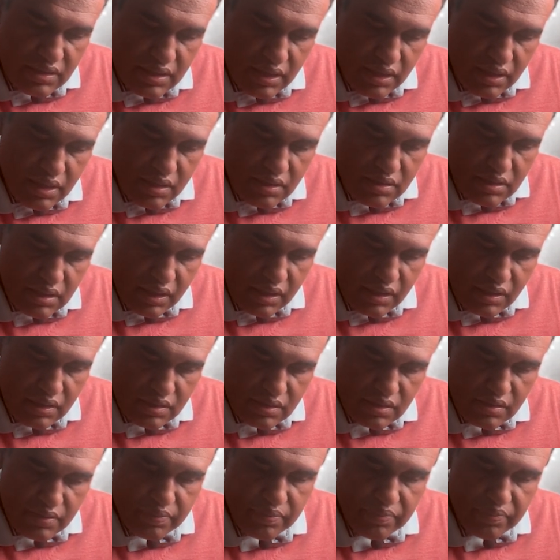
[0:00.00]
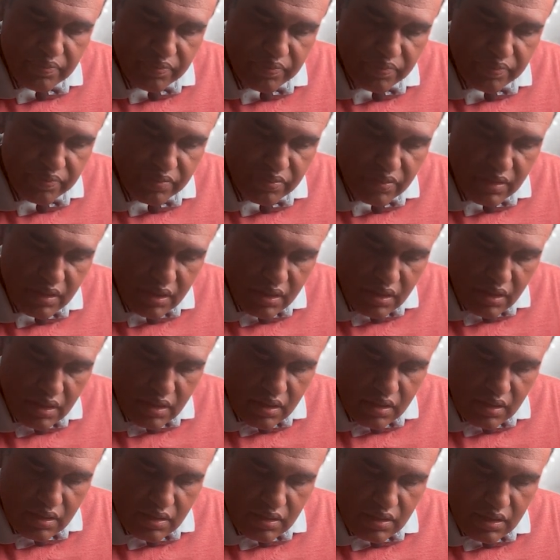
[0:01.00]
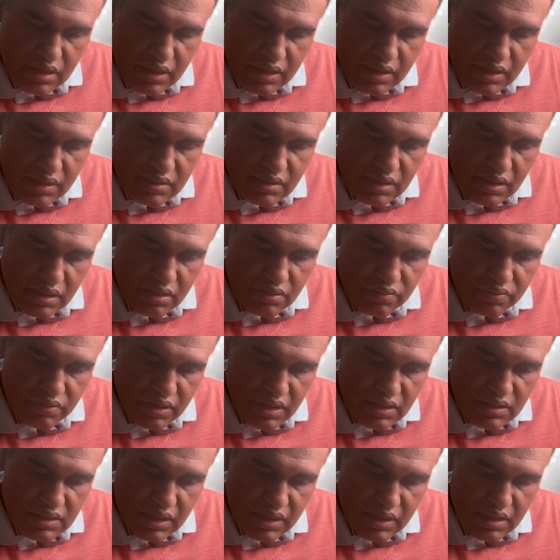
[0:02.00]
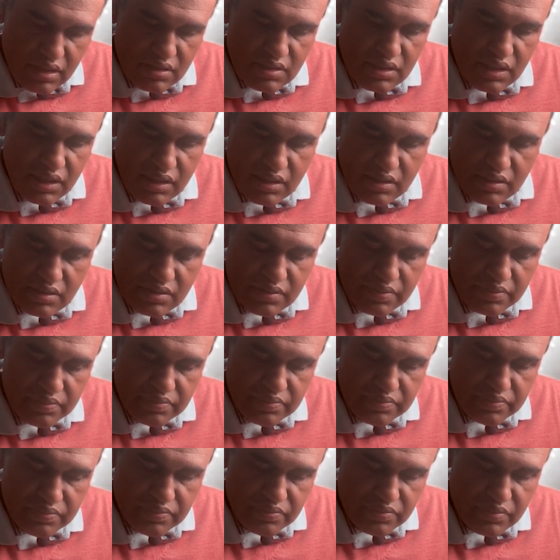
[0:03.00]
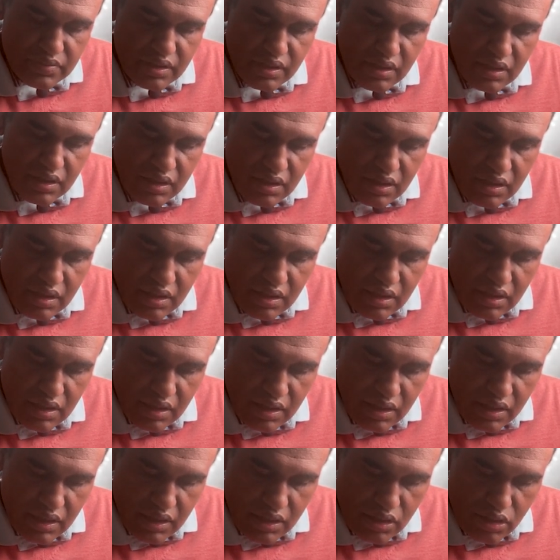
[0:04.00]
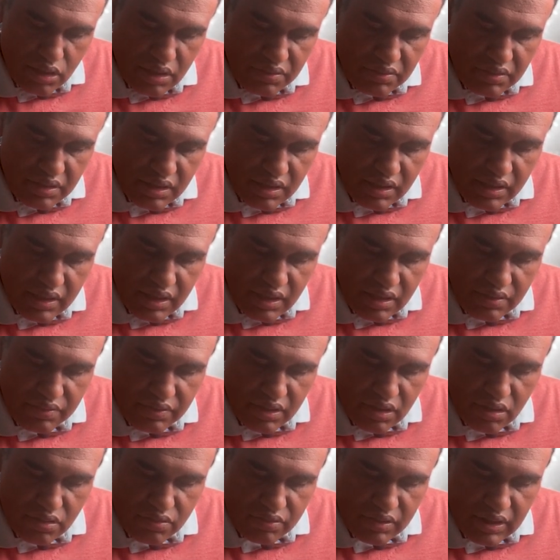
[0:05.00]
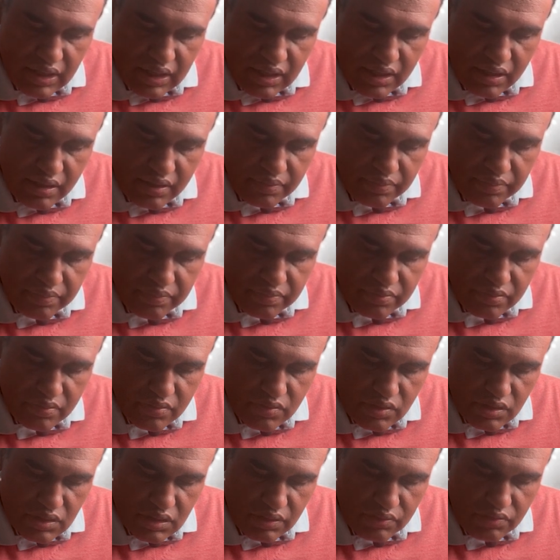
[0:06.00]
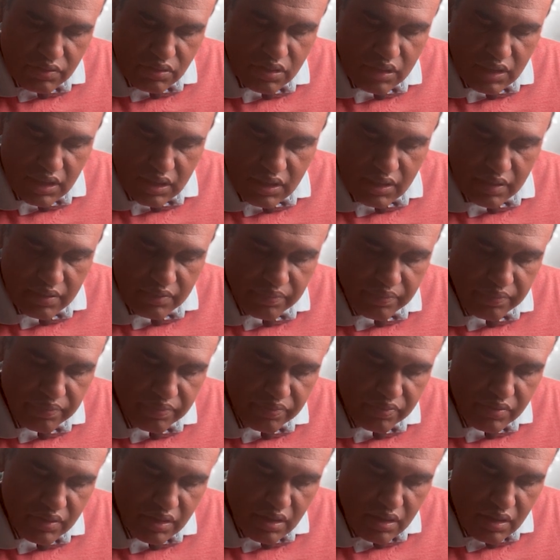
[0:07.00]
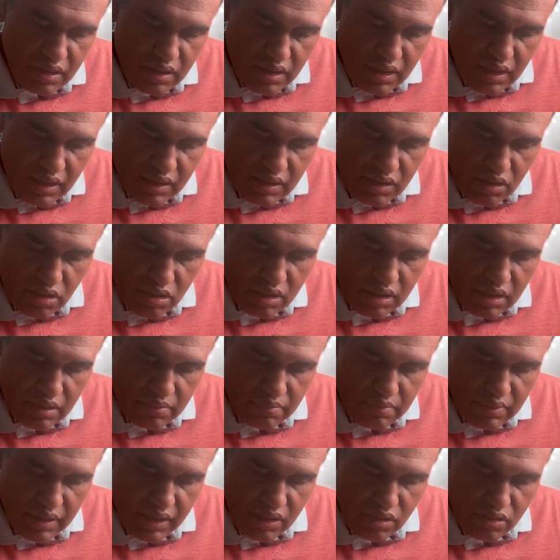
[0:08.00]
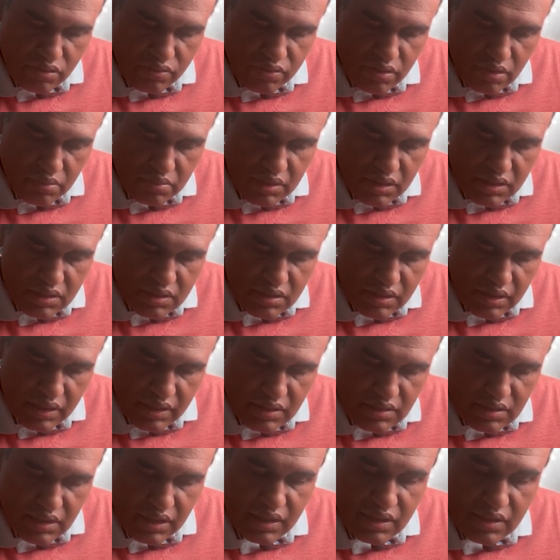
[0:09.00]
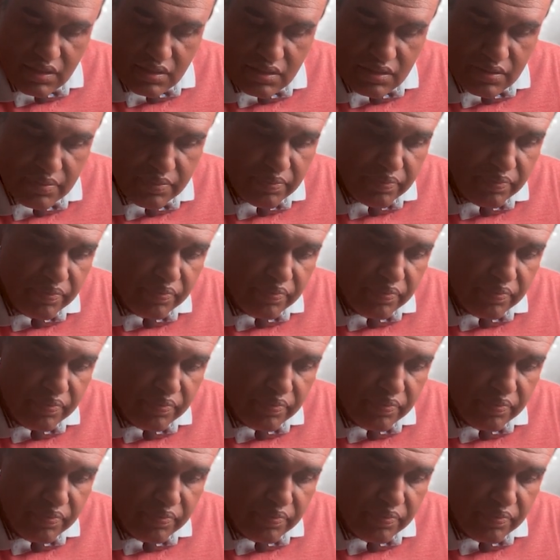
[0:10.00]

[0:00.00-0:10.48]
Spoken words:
sagittal sinus. That is inferior sagittal sinus. Here you have the great vein of Galen, G for Galen, and they all combine to form the straight sinus.